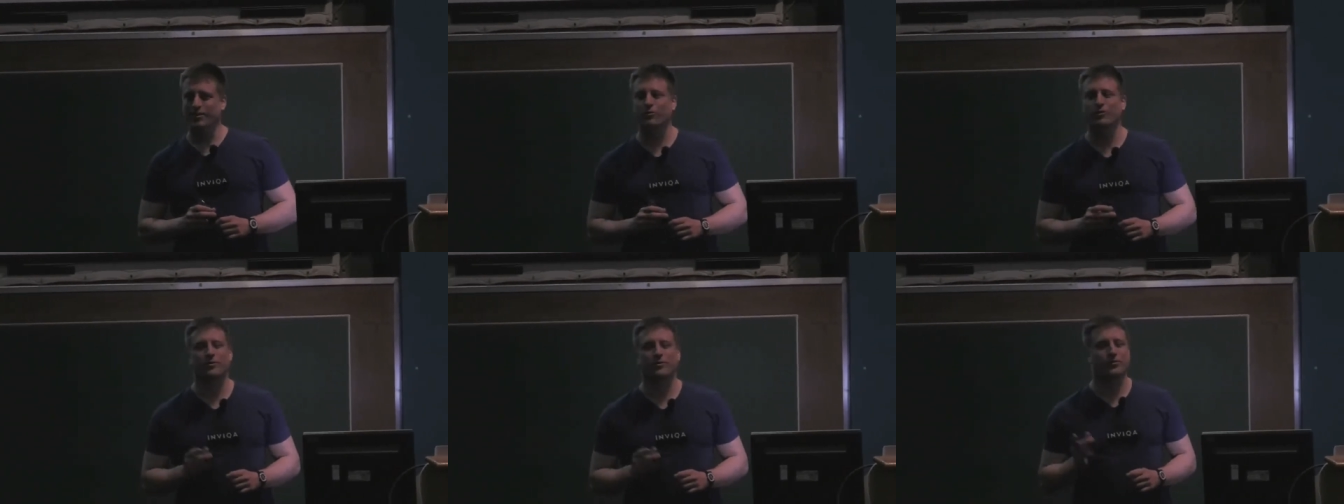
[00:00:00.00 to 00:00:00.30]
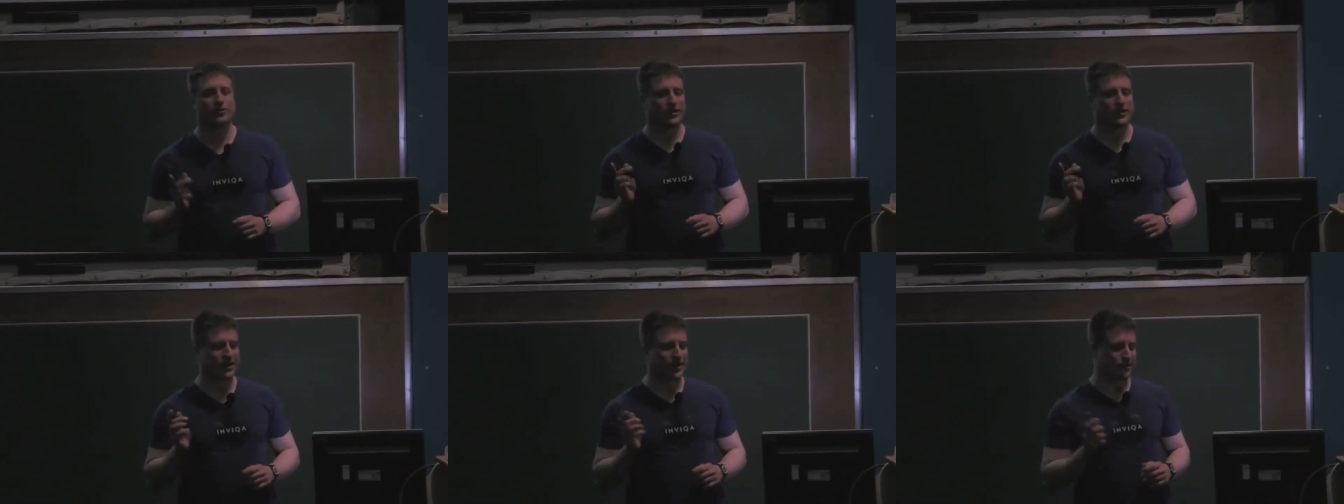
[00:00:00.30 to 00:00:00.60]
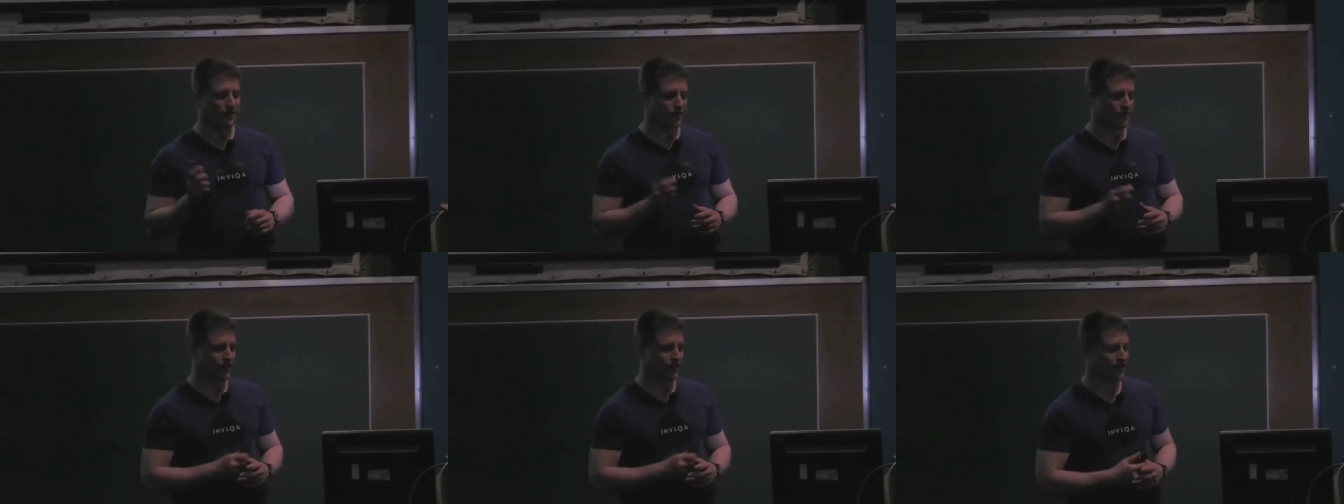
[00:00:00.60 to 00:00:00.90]

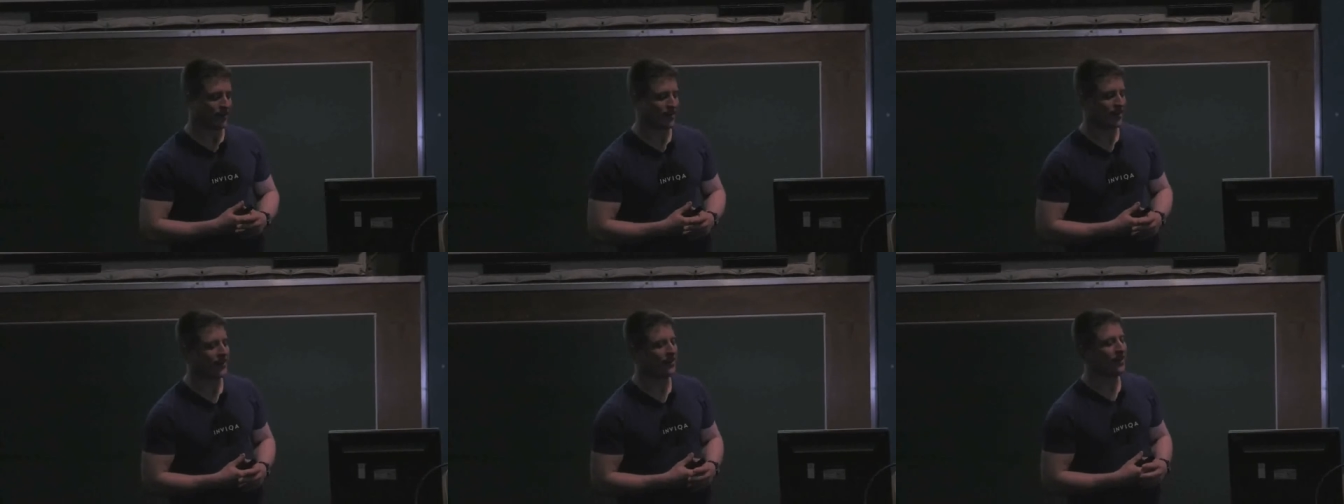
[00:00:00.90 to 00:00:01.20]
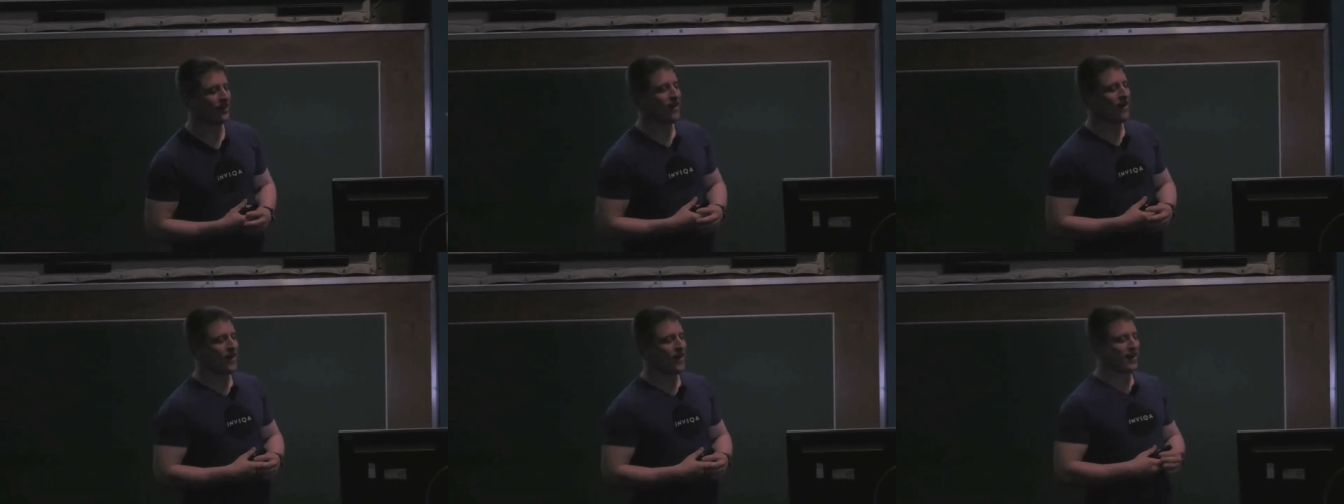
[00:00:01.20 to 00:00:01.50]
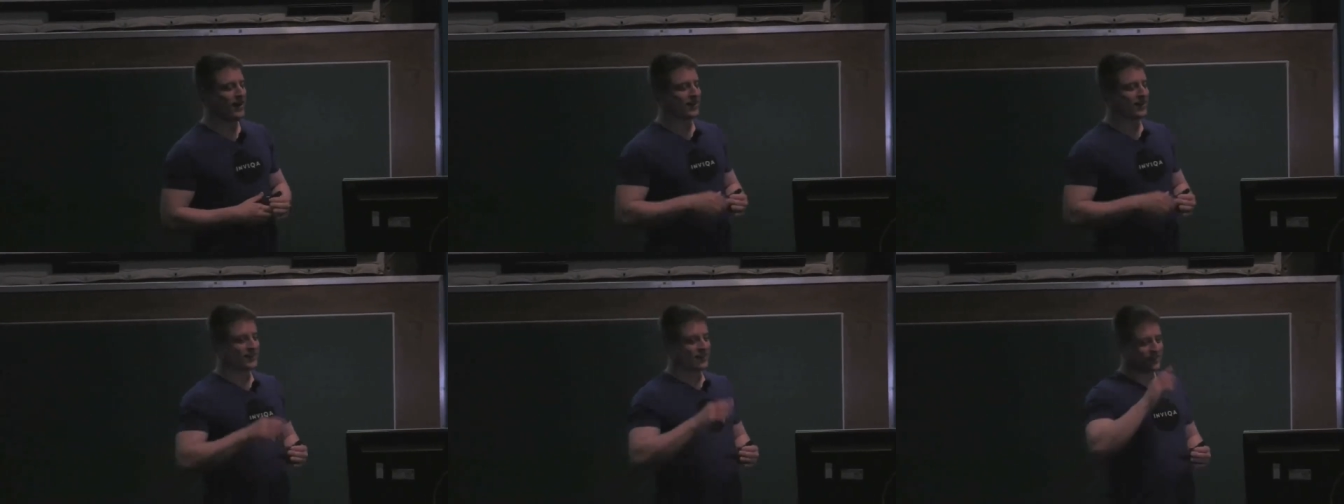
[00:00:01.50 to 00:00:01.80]
1.8, thank you.
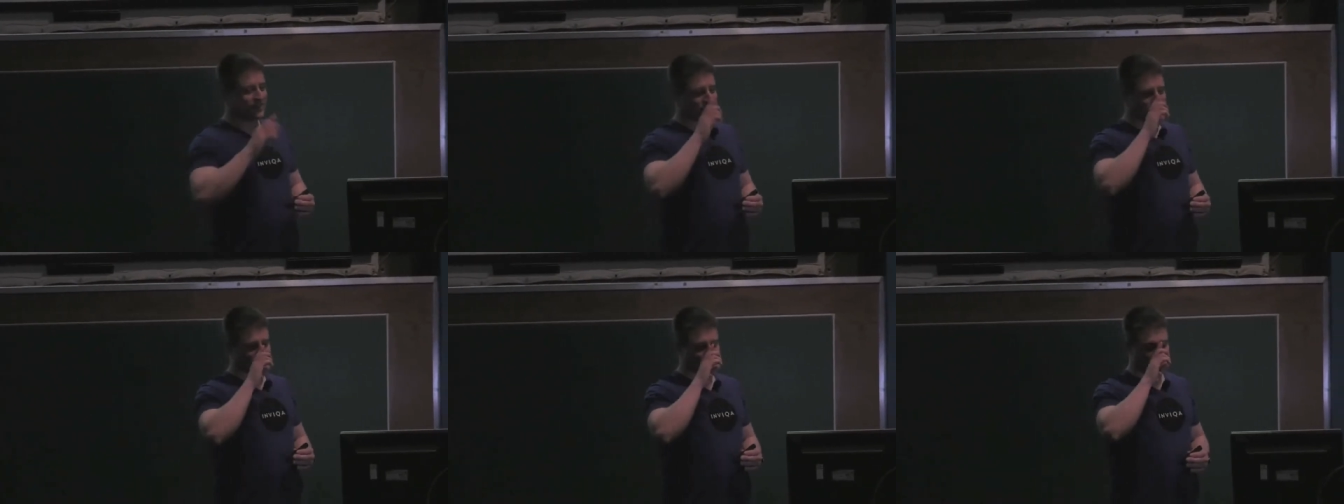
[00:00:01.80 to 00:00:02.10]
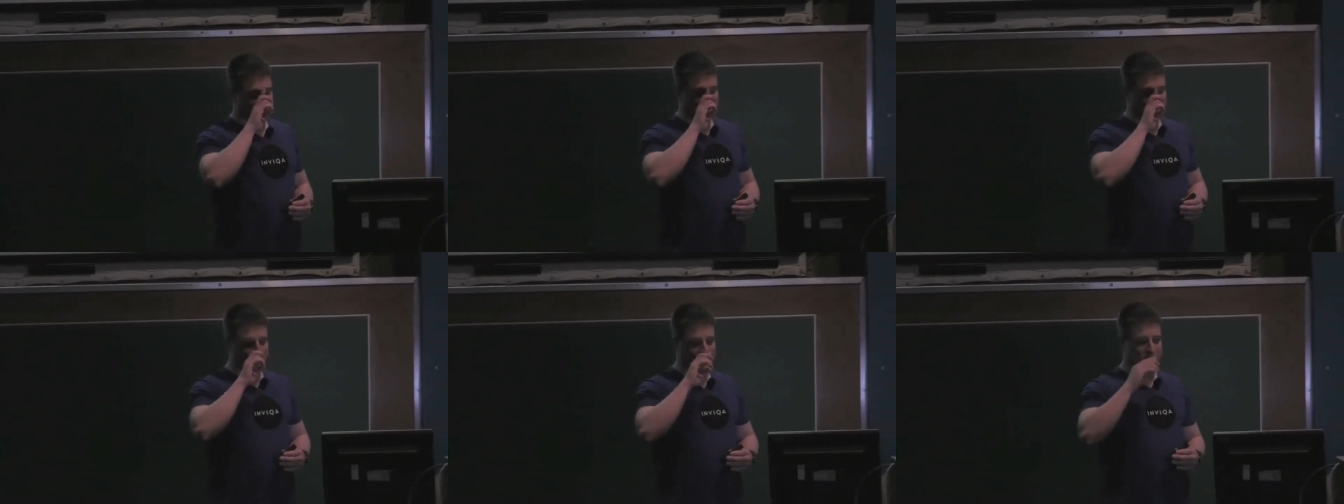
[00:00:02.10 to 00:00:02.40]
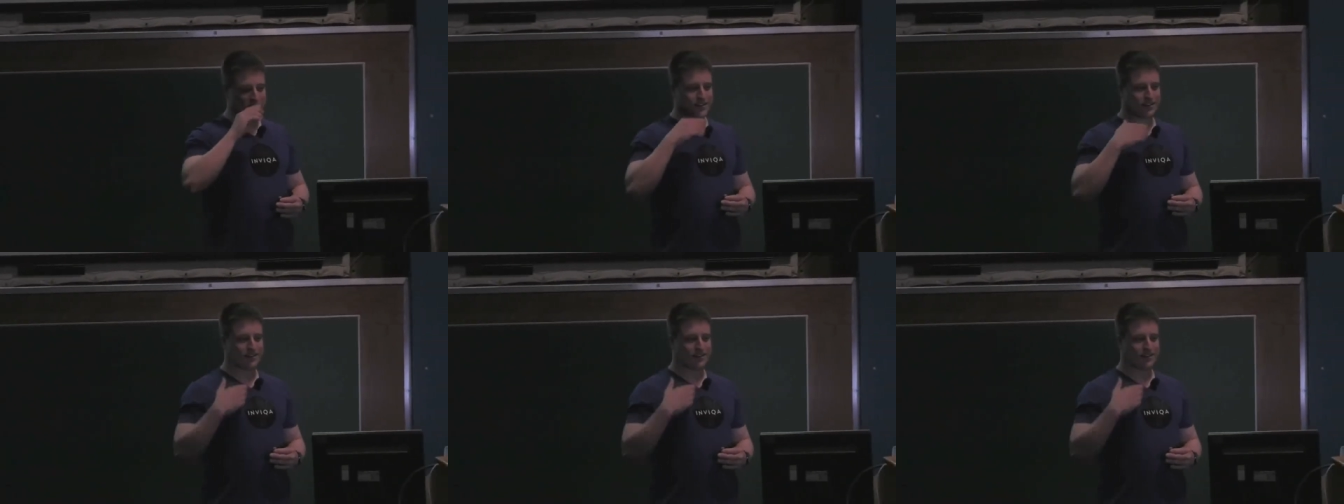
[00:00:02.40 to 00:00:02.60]
So